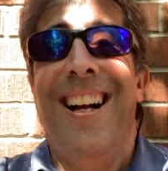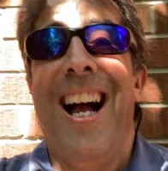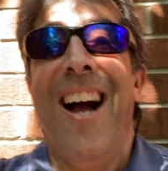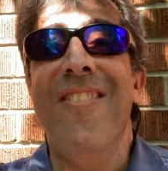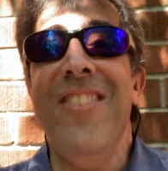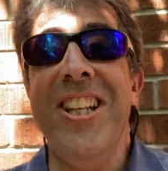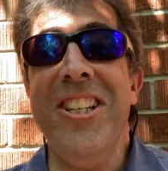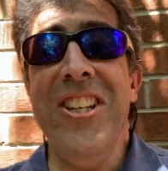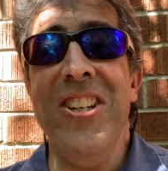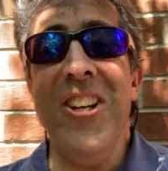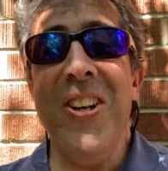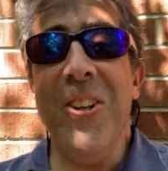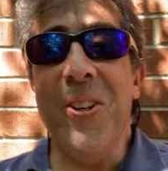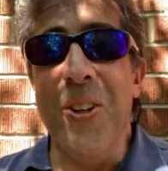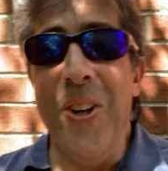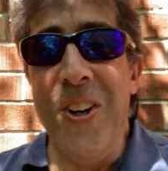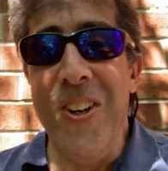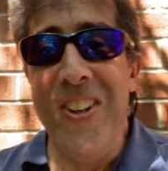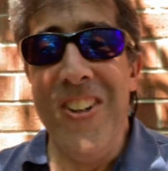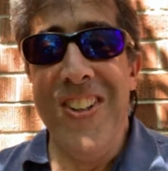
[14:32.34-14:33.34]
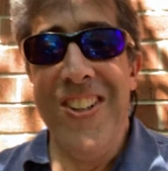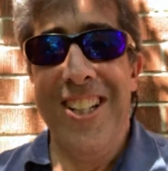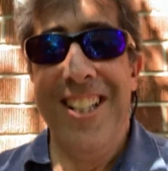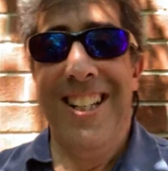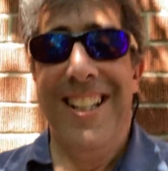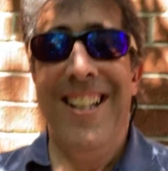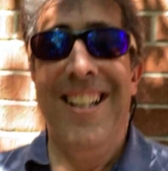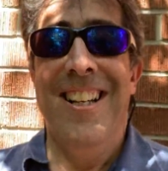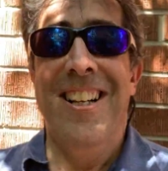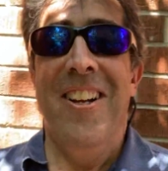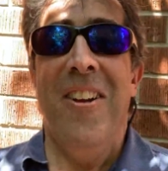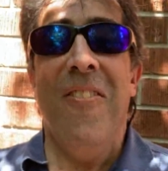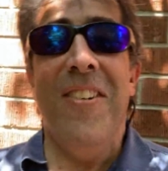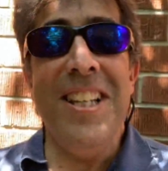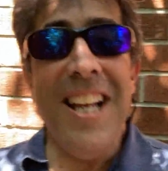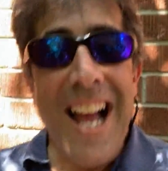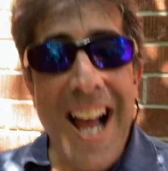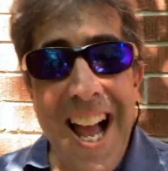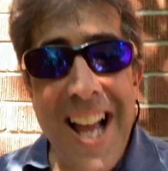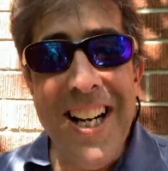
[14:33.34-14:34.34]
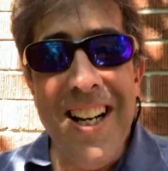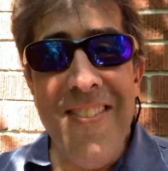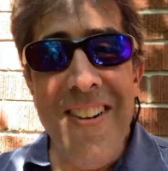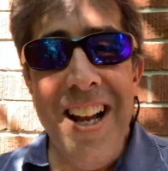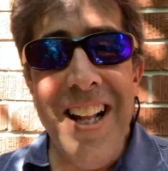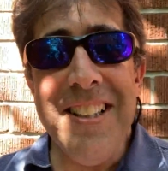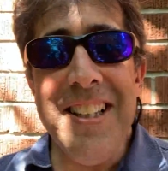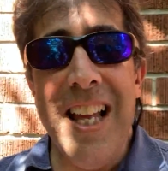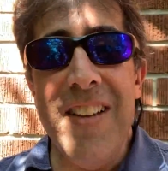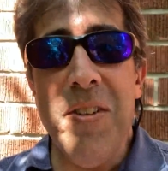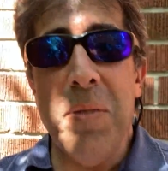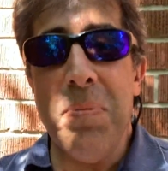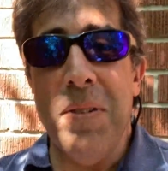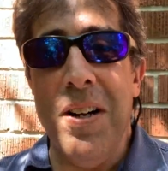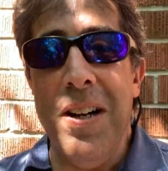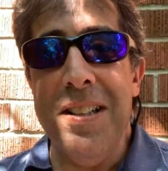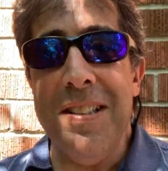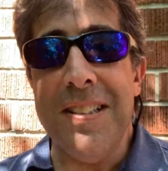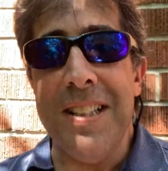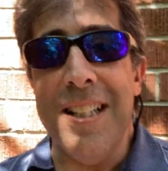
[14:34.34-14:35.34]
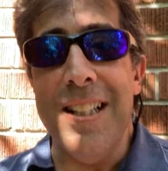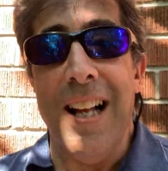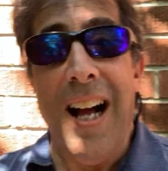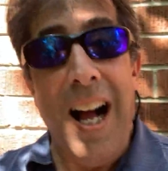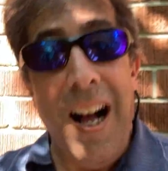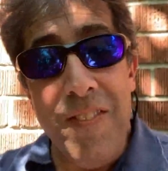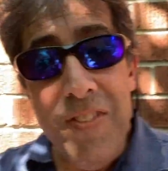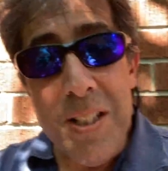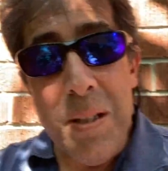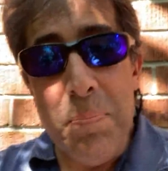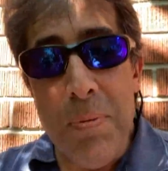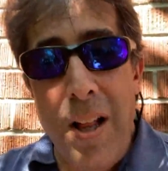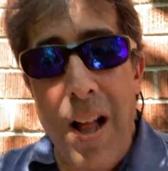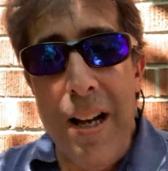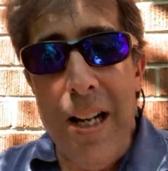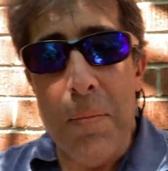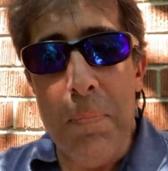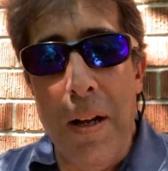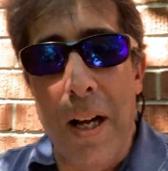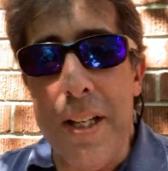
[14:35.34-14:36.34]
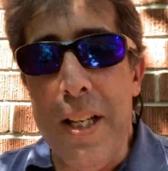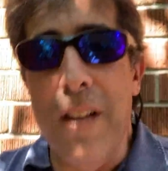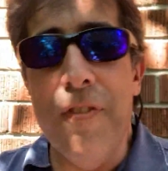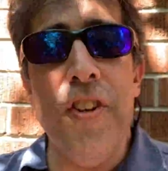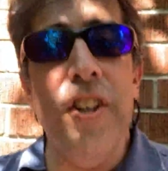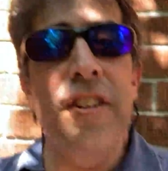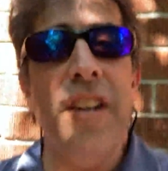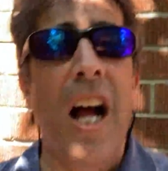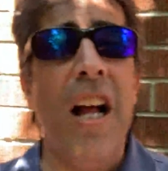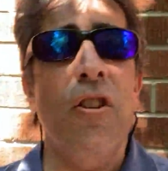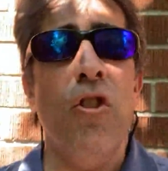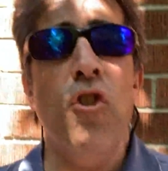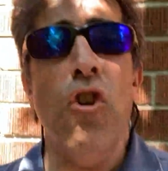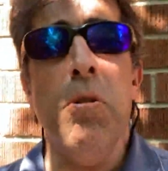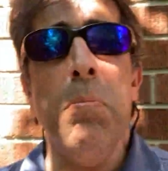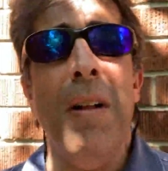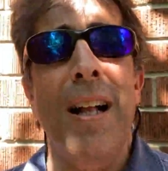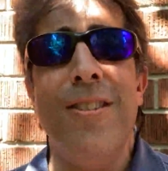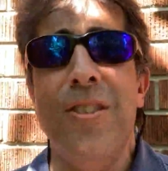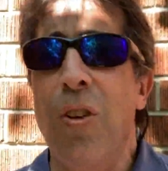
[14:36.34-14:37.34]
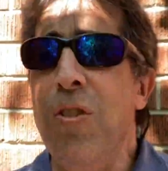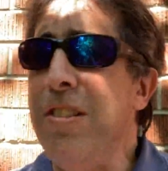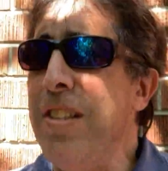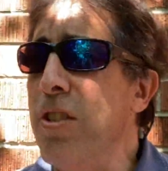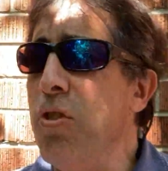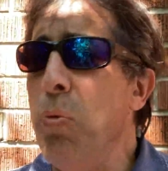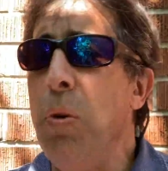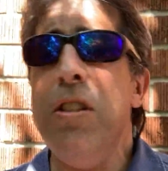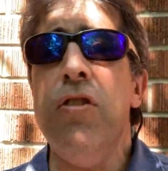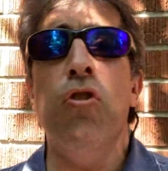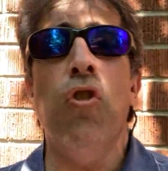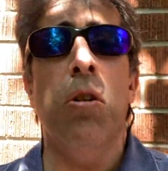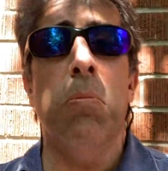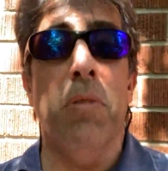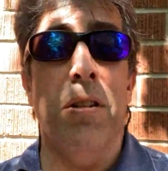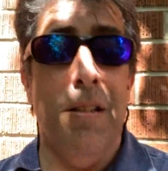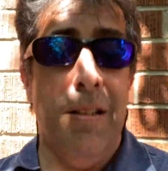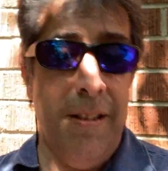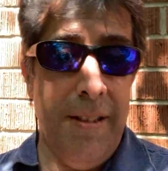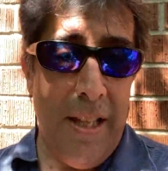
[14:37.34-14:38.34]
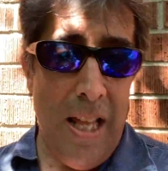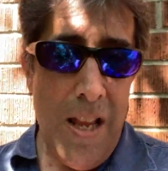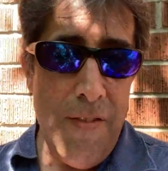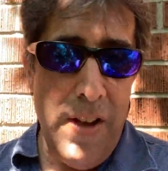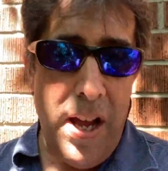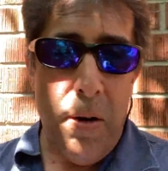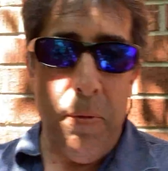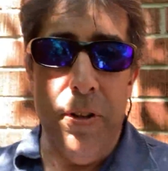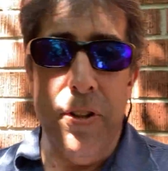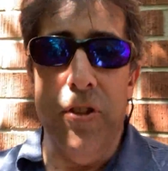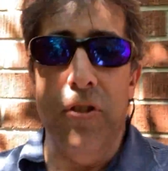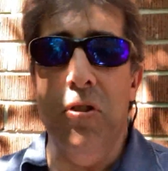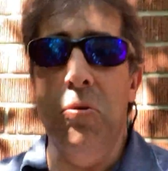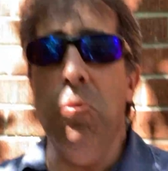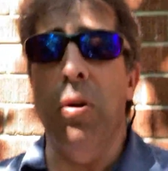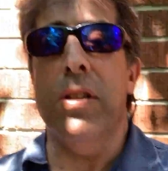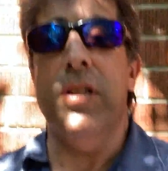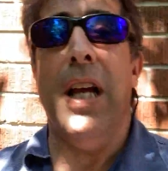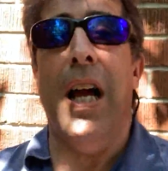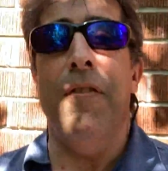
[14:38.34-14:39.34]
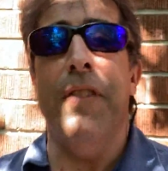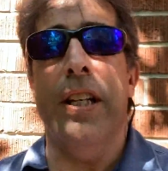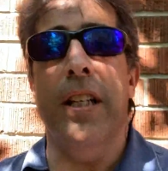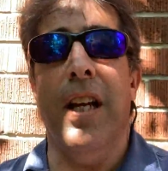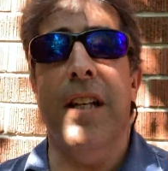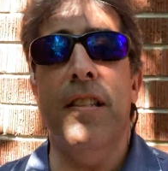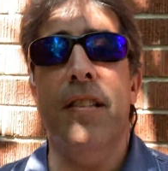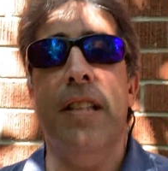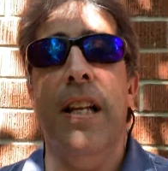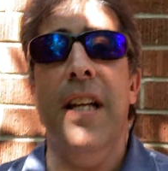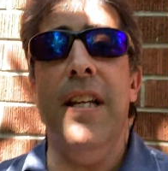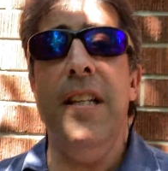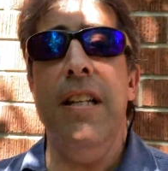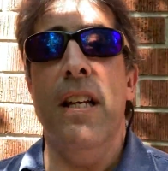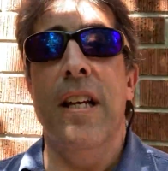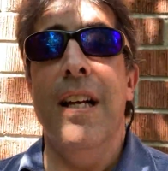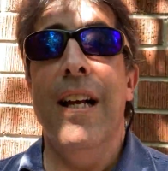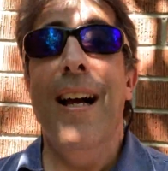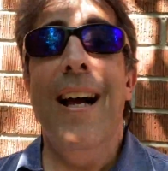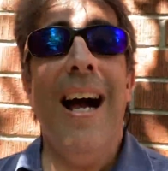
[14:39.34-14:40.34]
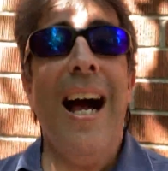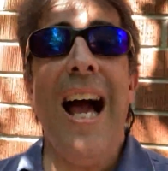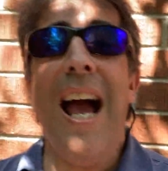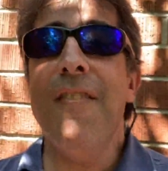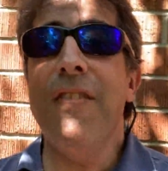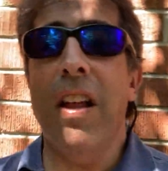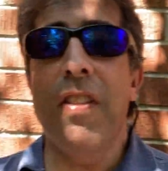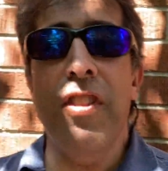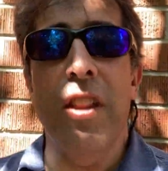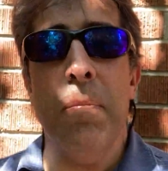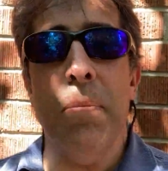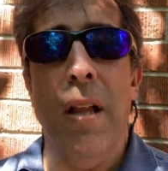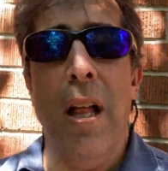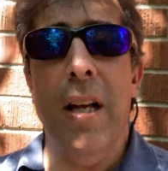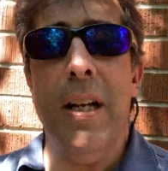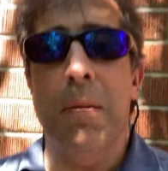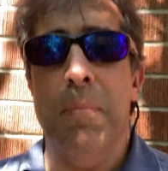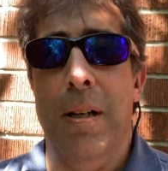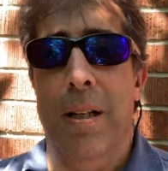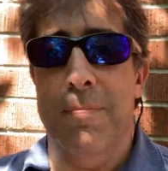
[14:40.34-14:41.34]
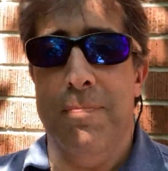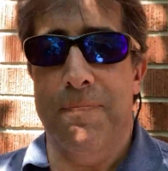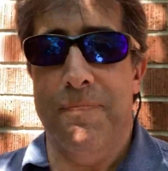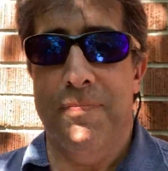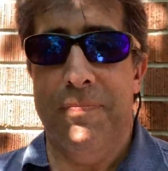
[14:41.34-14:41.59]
I'm letting you know. When you hang around David Bronstein, I'm going to blog about you. If you're not normal, and don't say, what's normal? Dave, how are you? What, you having a nice day? I have nothing to blog about.